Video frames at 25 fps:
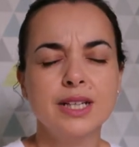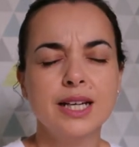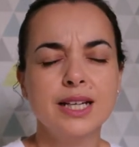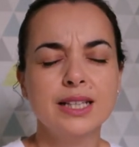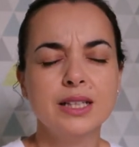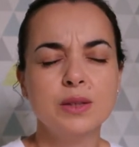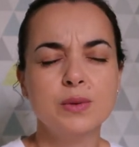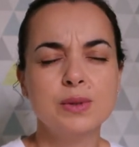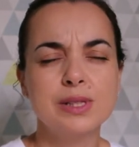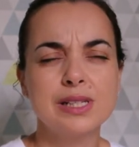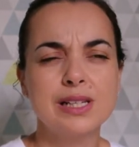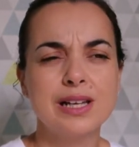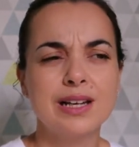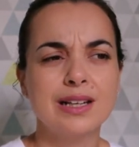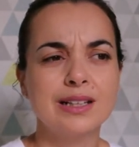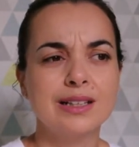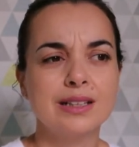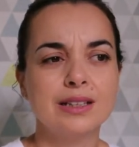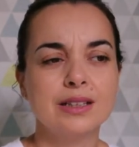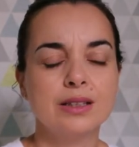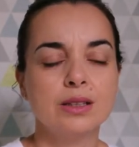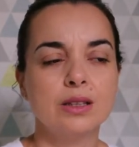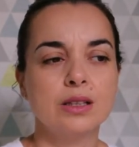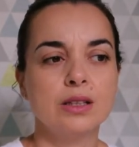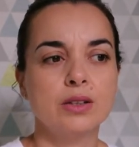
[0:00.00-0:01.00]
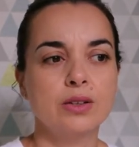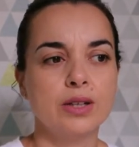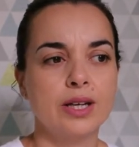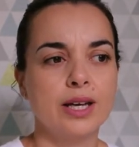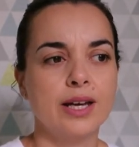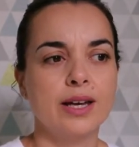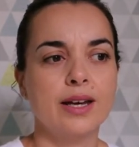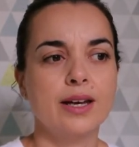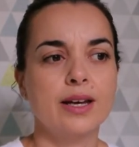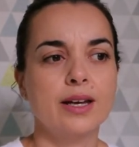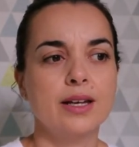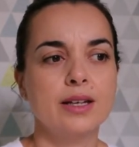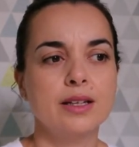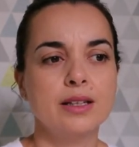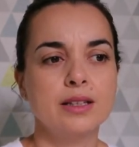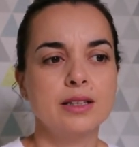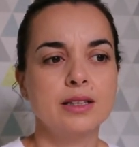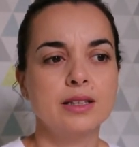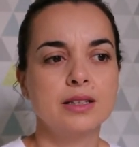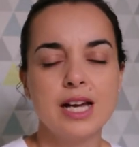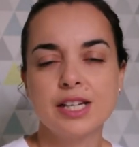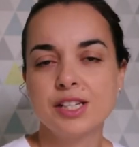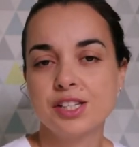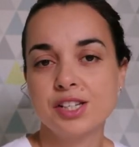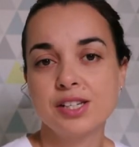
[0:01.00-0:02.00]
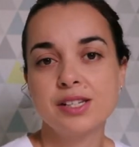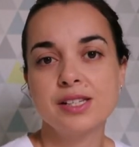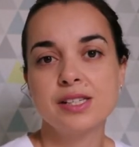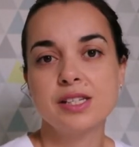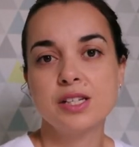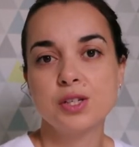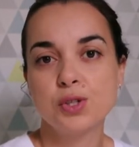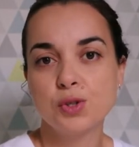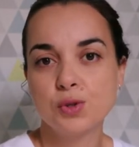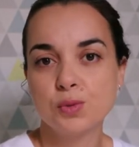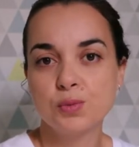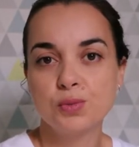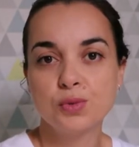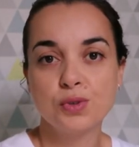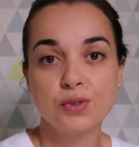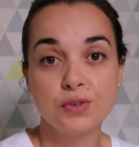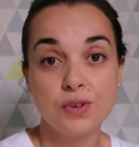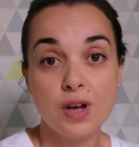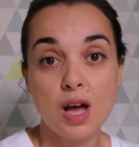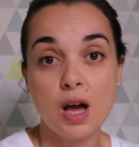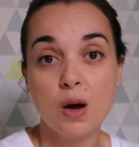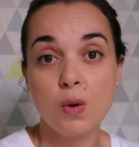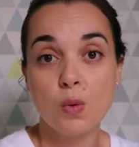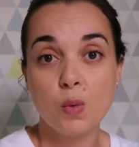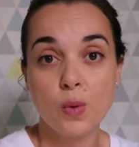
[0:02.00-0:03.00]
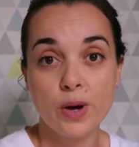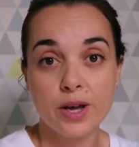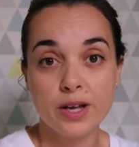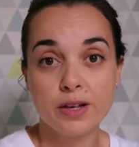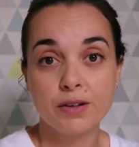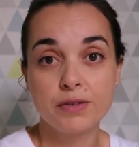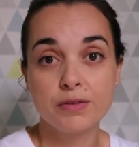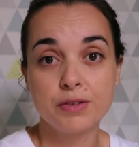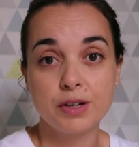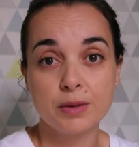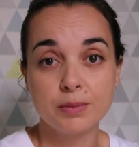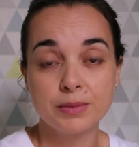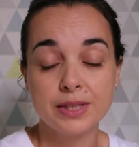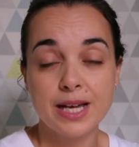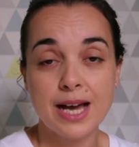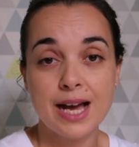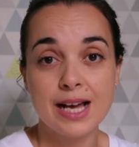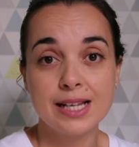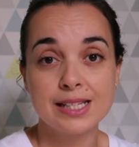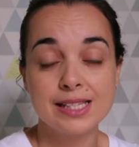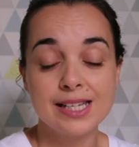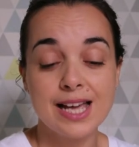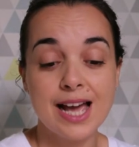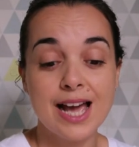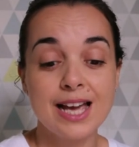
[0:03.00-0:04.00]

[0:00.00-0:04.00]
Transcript: I was like, okay, I just need to move away from that.